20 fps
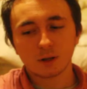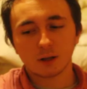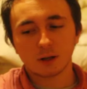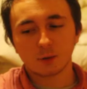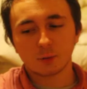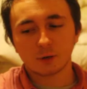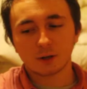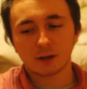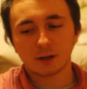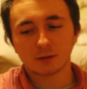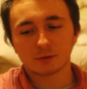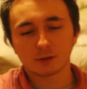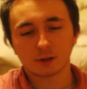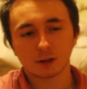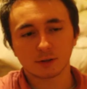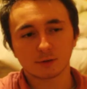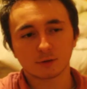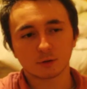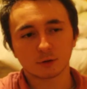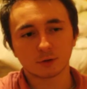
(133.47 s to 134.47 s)
I want to have
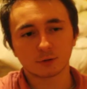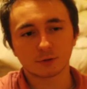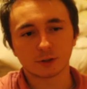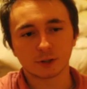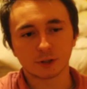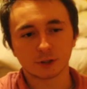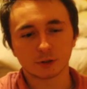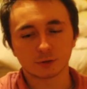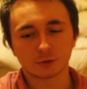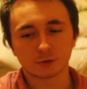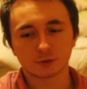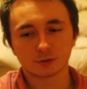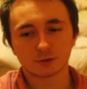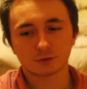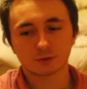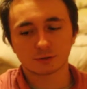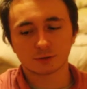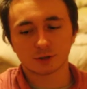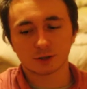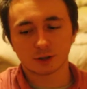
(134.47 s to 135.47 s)
like full
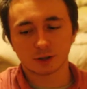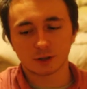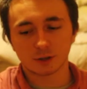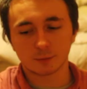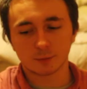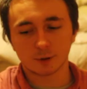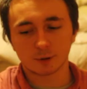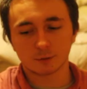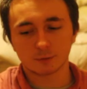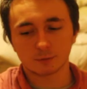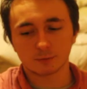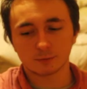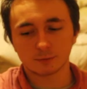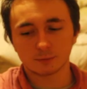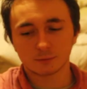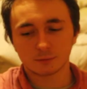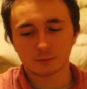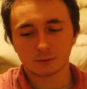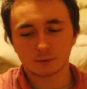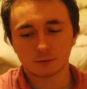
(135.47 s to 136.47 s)
videos talking about
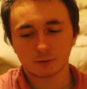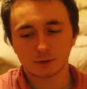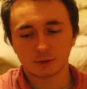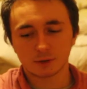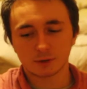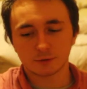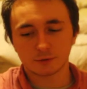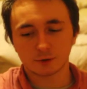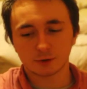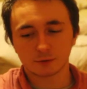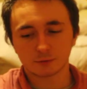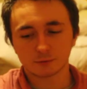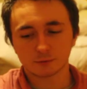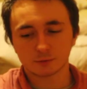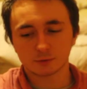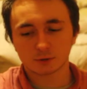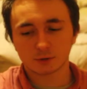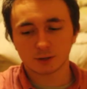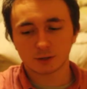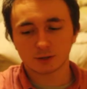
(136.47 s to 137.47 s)
the different
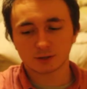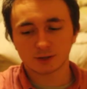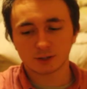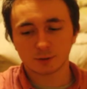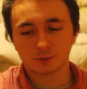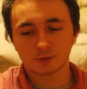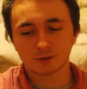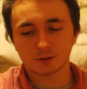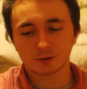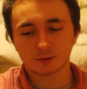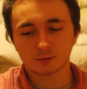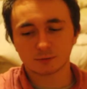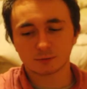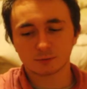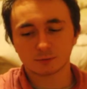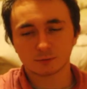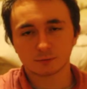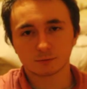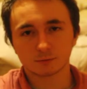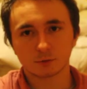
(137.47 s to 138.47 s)
concepts and
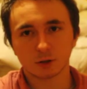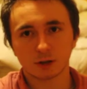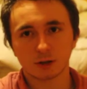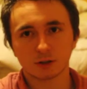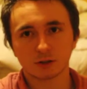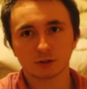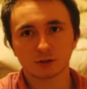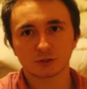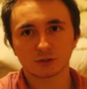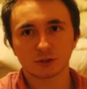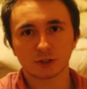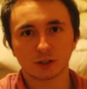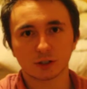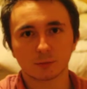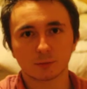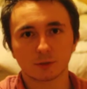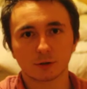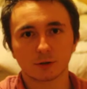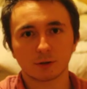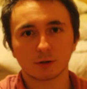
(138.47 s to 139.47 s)
writers that
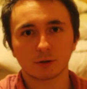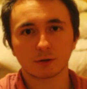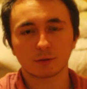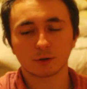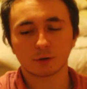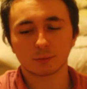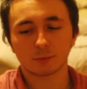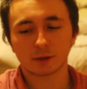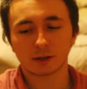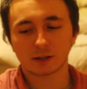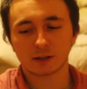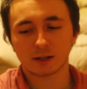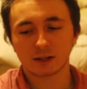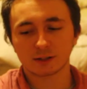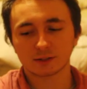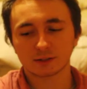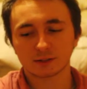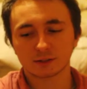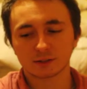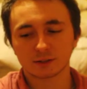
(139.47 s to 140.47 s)
I'm going over in my
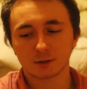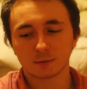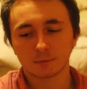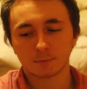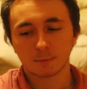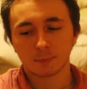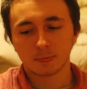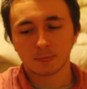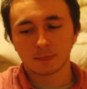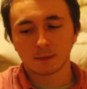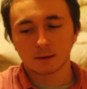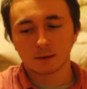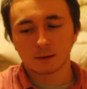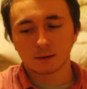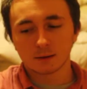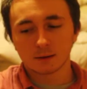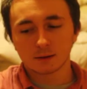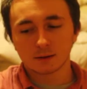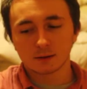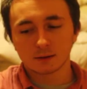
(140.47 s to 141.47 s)
classes.
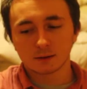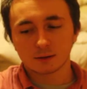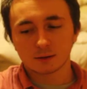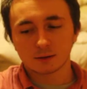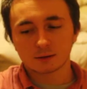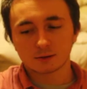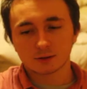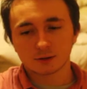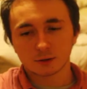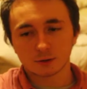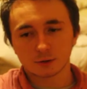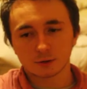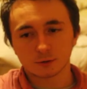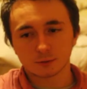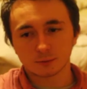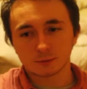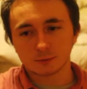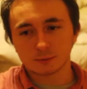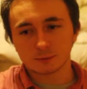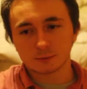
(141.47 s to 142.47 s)

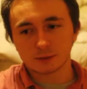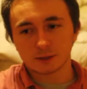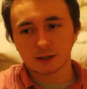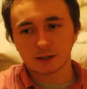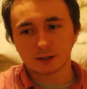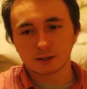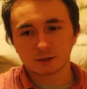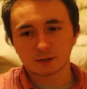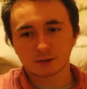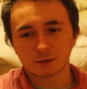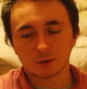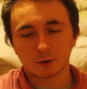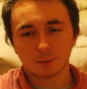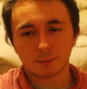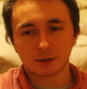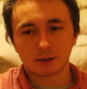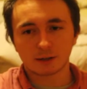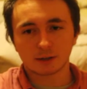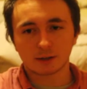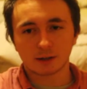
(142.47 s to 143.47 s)
So yeah, so I'm
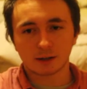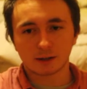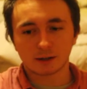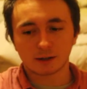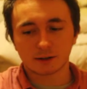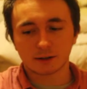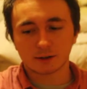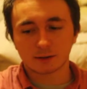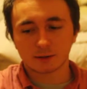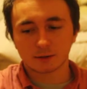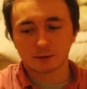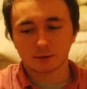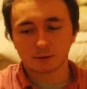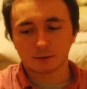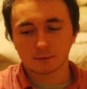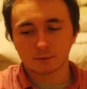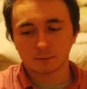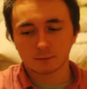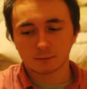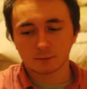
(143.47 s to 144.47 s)
in like
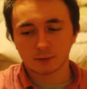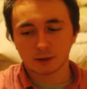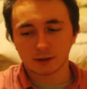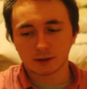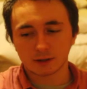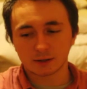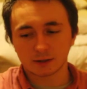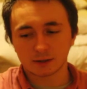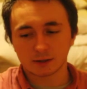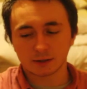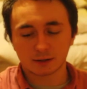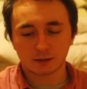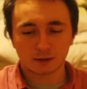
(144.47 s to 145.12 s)
my